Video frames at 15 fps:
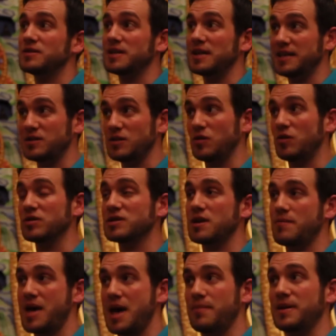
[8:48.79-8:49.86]
to lead to
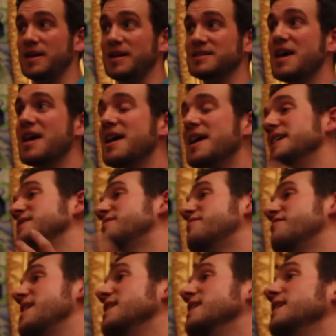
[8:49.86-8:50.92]
long-term happiness is
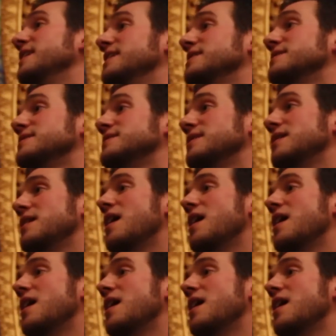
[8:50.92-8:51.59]
friendliness.